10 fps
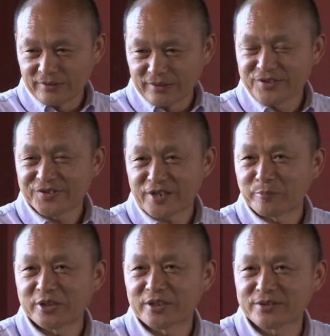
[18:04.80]
her
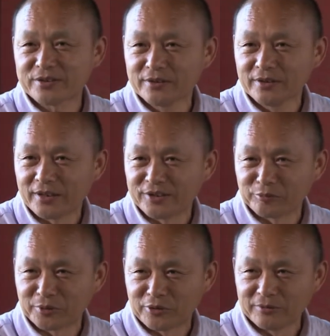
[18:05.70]
subjects as
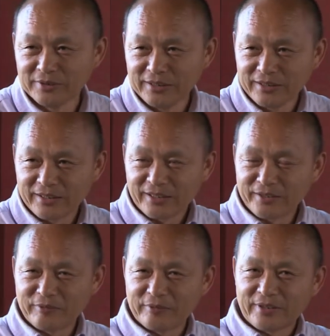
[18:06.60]
well.
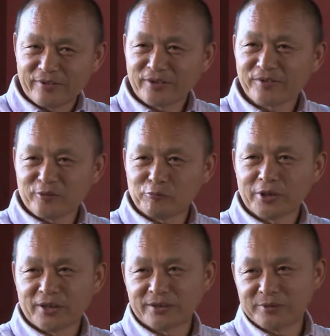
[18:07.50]
And I think that
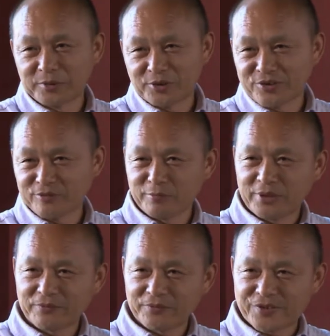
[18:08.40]
worked, because
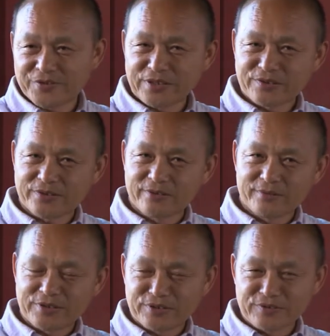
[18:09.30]
we've ceased
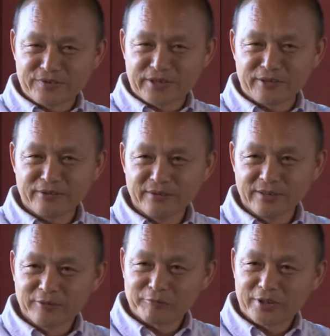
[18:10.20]
since then
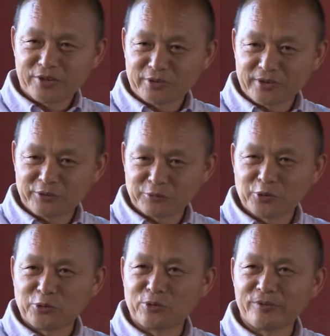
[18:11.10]
gradually to
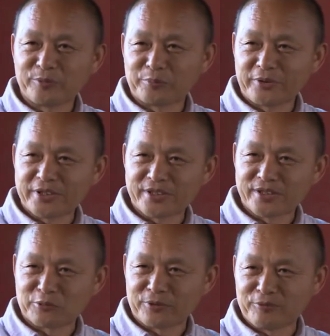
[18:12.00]
call the British
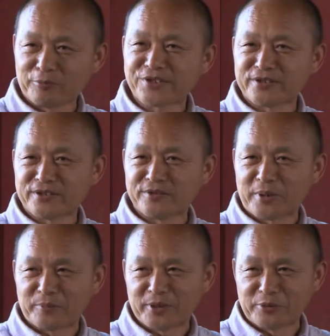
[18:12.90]
or the Westerners
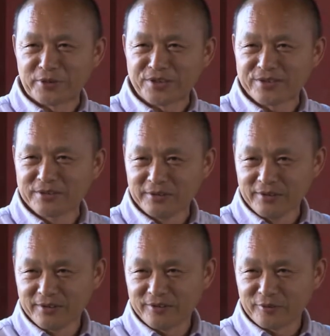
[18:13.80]
barbarians.
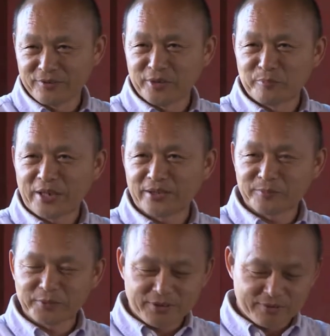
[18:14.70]
So there
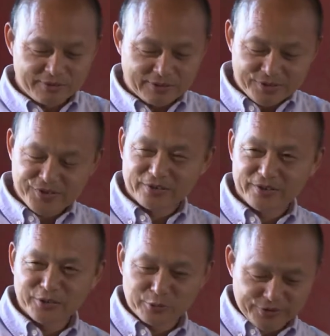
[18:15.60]
might be a
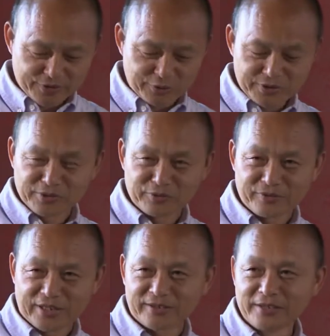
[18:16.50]
solution to
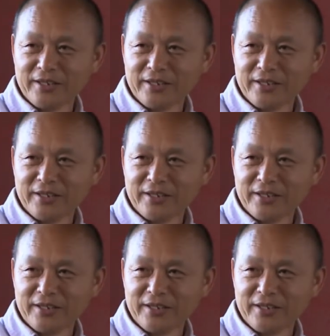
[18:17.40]
that.